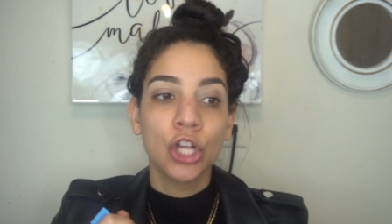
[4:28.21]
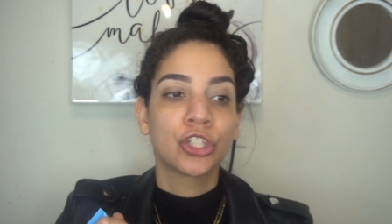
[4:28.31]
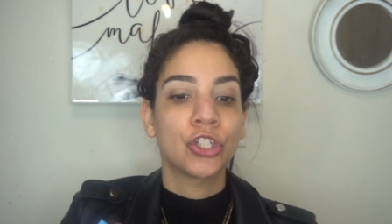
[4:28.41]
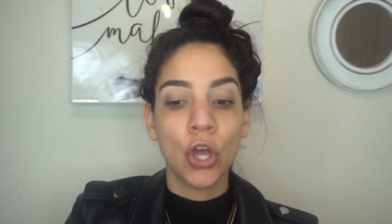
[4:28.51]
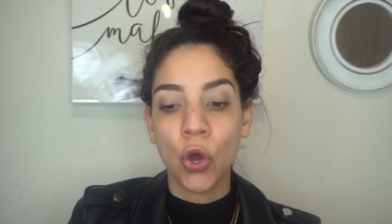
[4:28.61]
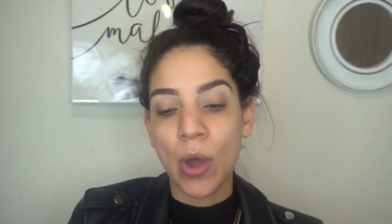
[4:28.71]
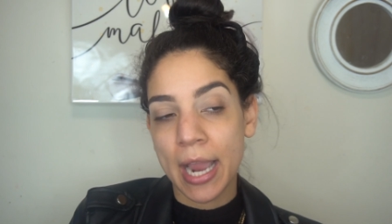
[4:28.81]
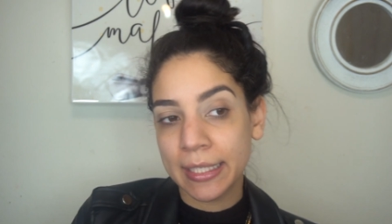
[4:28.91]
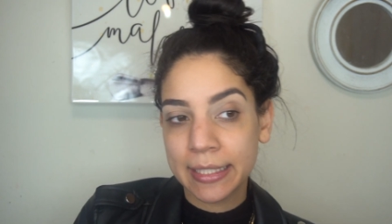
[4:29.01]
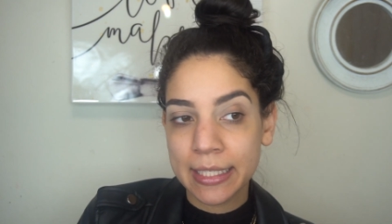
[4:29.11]
So
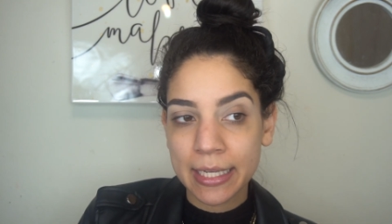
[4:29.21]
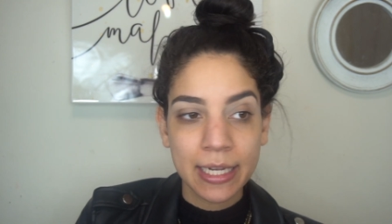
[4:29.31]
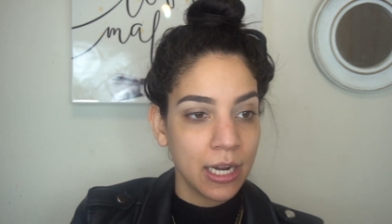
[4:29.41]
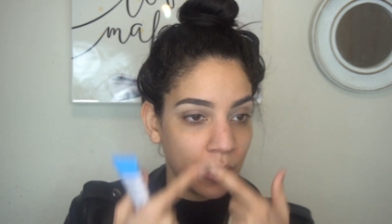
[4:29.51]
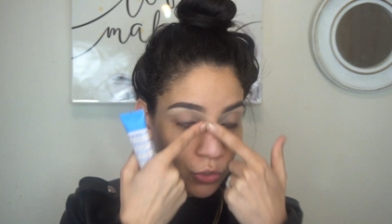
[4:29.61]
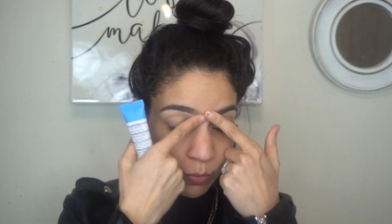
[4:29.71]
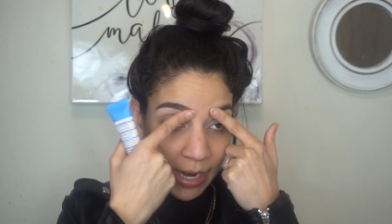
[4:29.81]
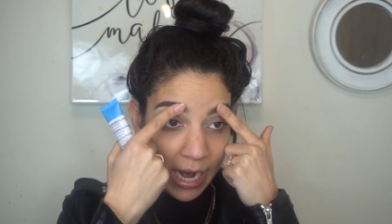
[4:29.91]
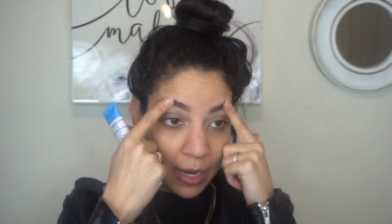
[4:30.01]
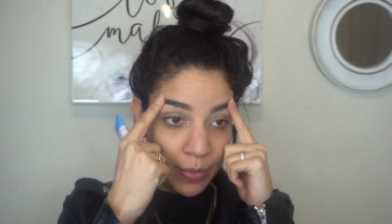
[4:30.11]
I did do
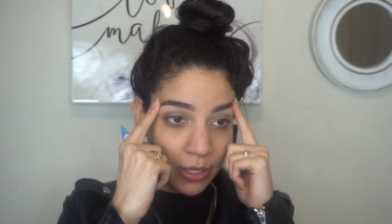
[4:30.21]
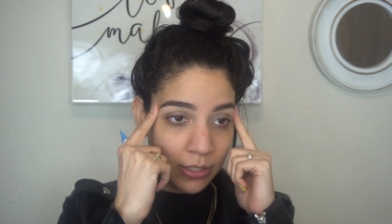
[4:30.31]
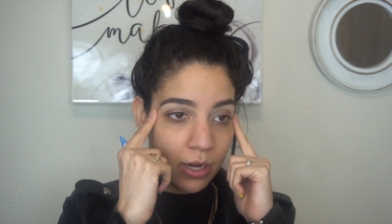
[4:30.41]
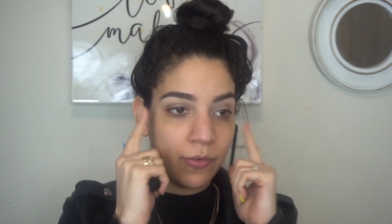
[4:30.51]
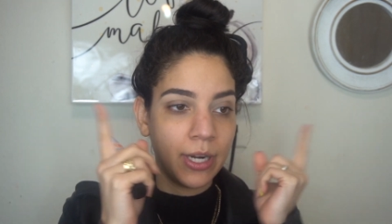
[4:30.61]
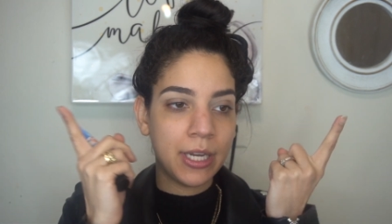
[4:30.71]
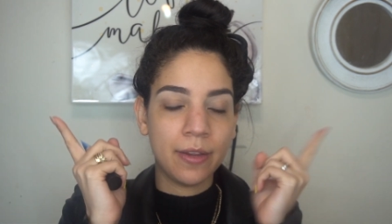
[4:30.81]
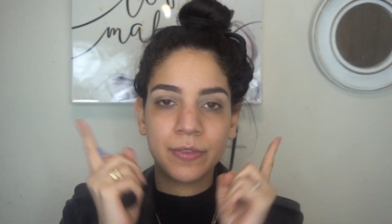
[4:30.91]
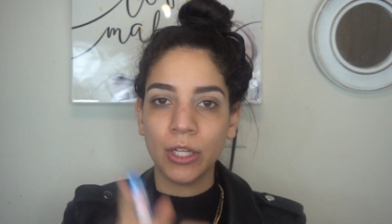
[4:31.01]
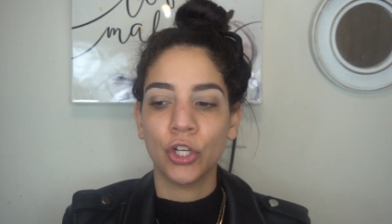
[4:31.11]
my eyebrows already.
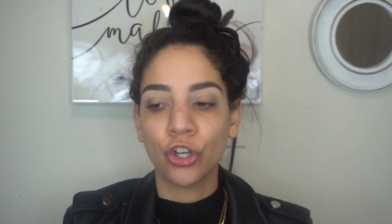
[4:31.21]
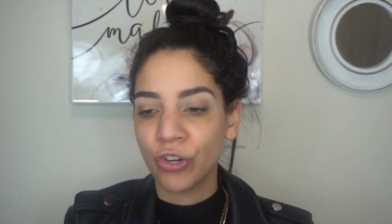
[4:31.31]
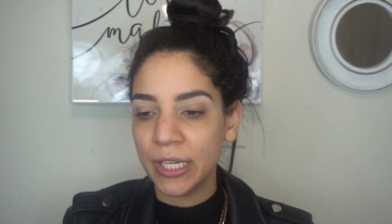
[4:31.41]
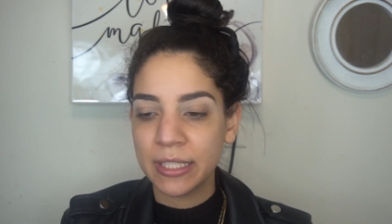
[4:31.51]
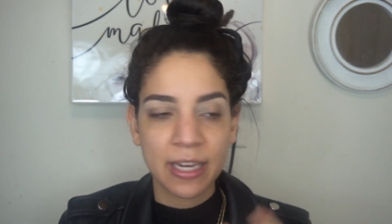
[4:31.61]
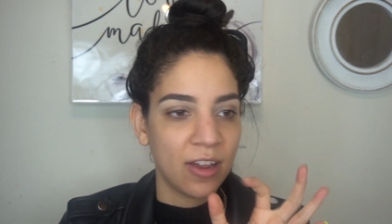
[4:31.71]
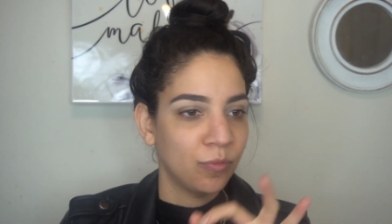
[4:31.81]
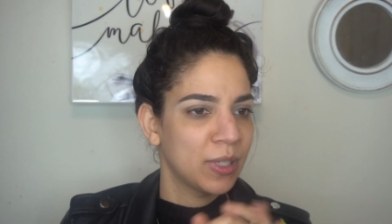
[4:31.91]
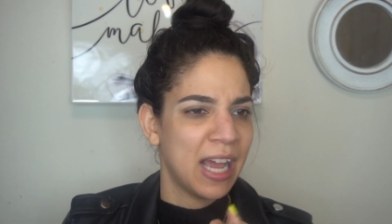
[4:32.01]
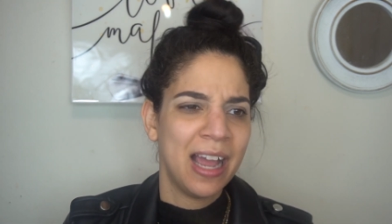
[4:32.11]
If they look crazy,
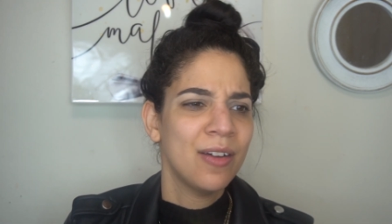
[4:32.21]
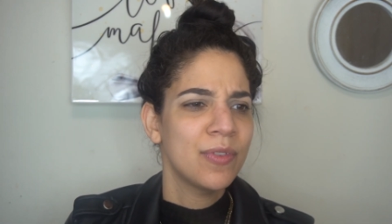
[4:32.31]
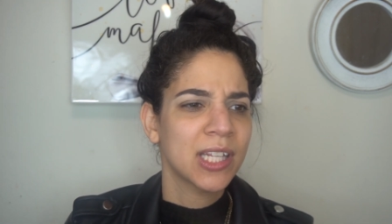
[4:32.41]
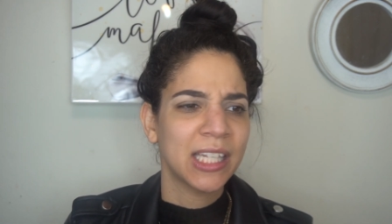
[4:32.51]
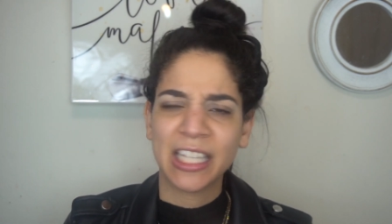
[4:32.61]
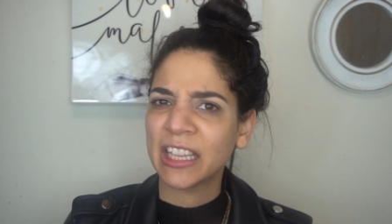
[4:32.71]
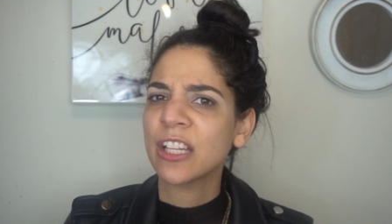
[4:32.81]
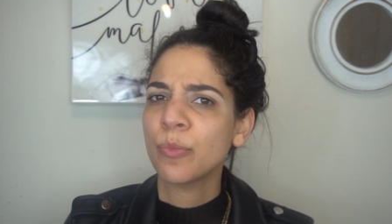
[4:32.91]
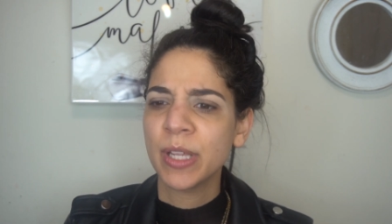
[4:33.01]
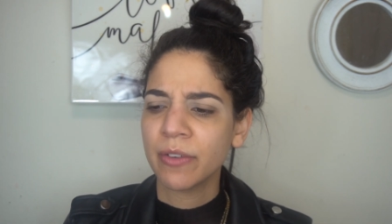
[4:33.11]
I've been having like a
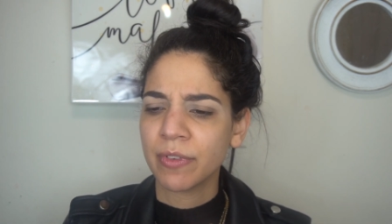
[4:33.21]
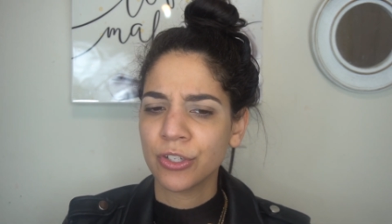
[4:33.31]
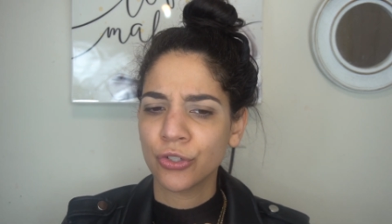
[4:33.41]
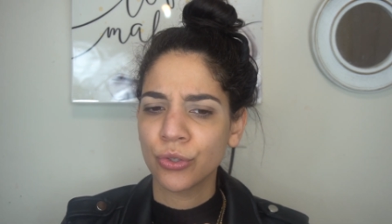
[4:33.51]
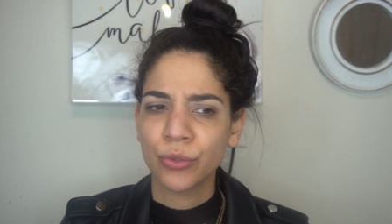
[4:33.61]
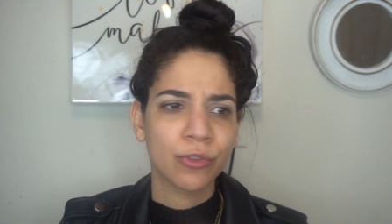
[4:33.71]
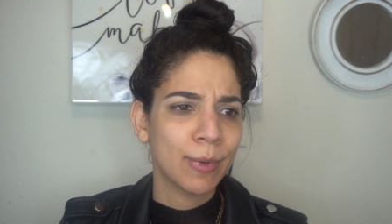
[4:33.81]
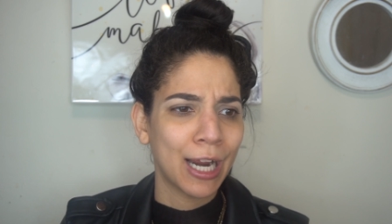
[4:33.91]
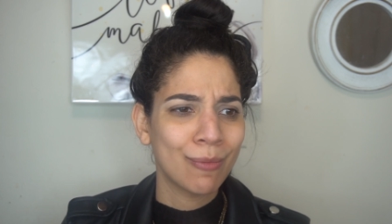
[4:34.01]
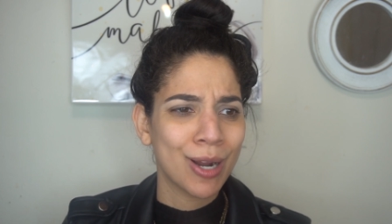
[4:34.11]
little bit of issues with
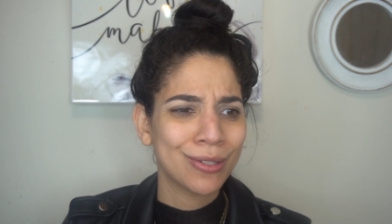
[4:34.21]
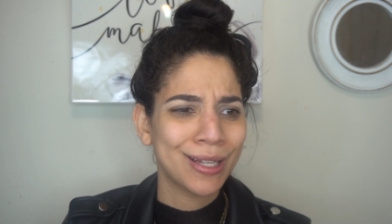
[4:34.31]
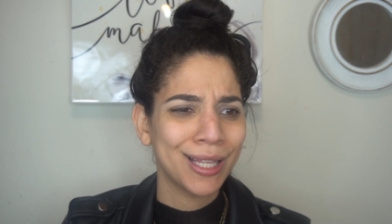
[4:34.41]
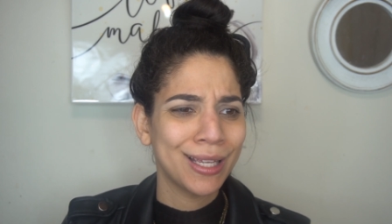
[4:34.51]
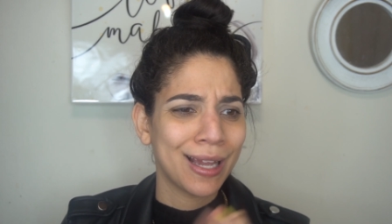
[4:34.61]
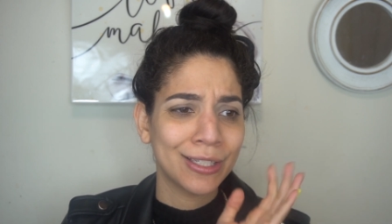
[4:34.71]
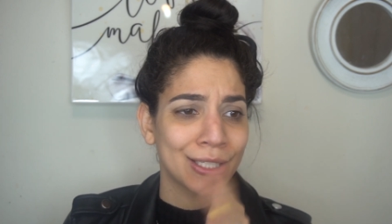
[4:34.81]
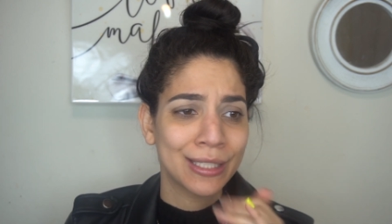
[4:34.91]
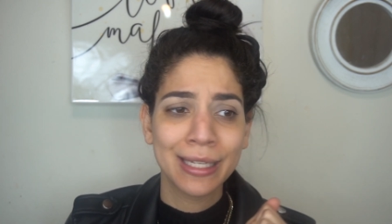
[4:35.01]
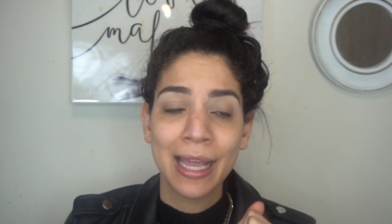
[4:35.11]
my eyebrows lately. I
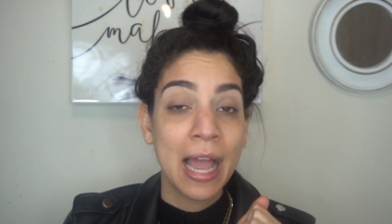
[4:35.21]
just